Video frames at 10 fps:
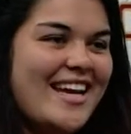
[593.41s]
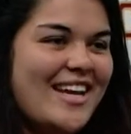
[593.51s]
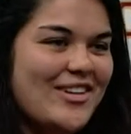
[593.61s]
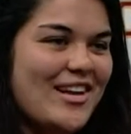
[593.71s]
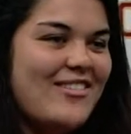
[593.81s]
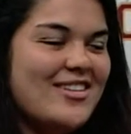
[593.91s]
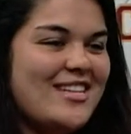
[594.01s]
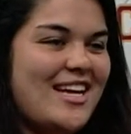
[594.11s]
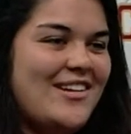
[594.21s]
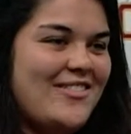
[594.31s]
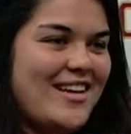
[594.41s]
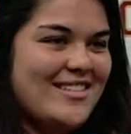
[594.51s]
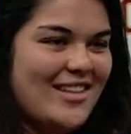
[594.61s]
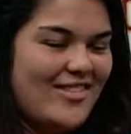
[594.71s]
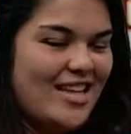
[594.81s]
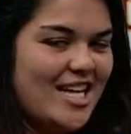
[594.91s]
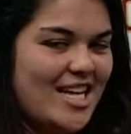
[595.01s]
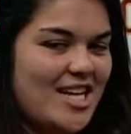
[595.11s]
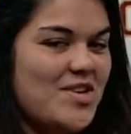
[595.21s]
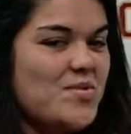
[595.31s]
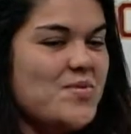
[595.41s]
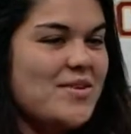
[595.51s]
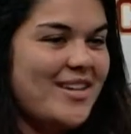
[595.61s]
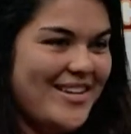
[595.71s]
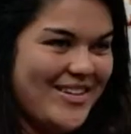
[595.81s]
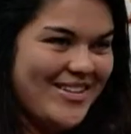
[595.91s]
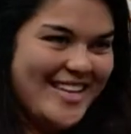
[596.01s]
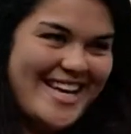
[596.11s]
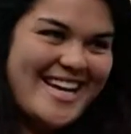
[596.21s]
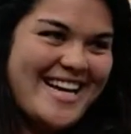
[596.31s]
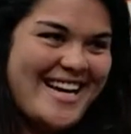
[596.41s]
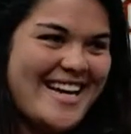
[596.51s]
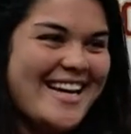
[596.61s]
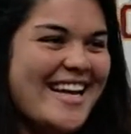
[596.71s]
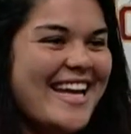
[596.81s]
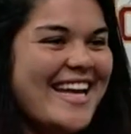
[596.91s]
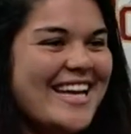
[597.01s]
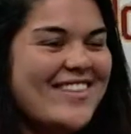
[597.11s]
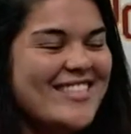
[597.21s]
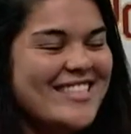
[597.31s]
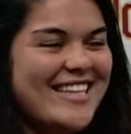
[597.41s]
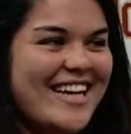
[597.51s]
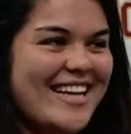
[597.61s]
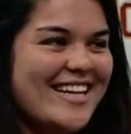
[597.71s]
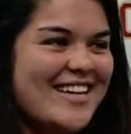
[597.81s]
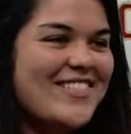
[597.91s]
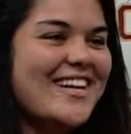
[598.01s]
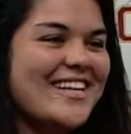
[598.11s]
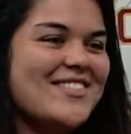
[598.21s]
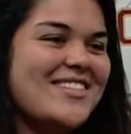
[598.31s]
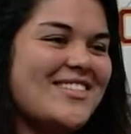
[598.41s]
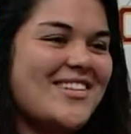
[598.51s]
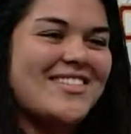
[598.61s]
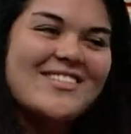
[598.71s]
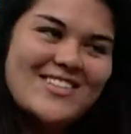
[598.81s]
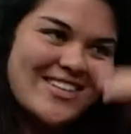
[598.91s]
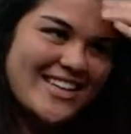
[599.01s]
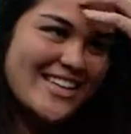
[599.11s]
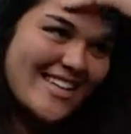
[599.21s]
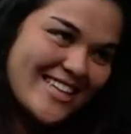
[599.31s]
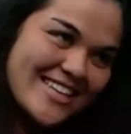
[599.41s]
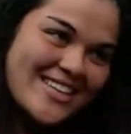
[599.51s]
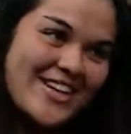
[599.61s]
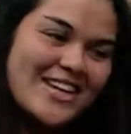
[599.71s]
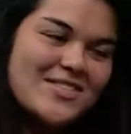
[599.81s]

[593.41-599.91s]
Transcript: and you'll have those KU fans that'll be like, "Oh, you're going there," and I'm just like, "Come on, it's Big 12. It'll be great."